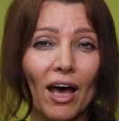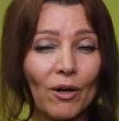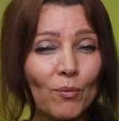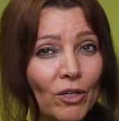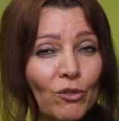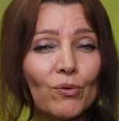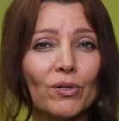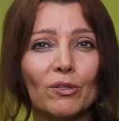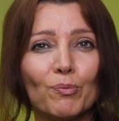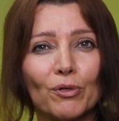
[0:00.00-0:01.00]
And when you
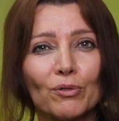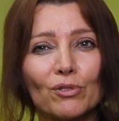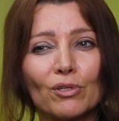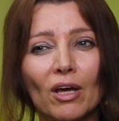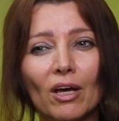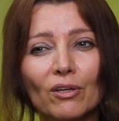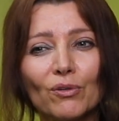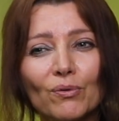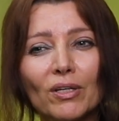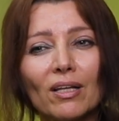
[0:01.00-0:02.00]
read books,
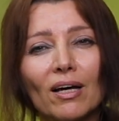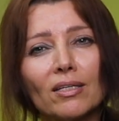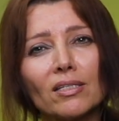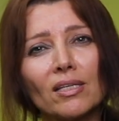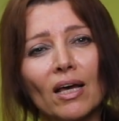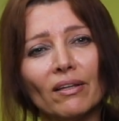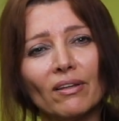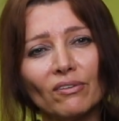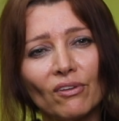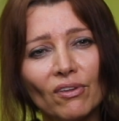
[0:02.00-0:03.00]
you realize
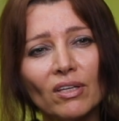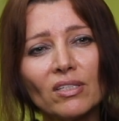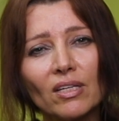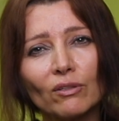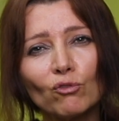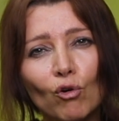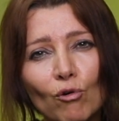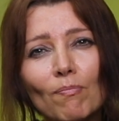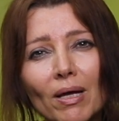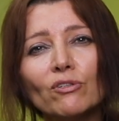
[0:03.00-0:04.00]
that the things that
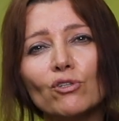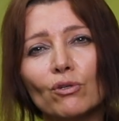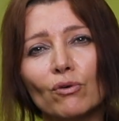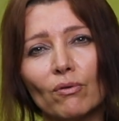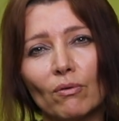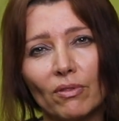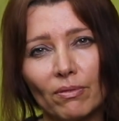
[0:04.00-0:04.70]
torment you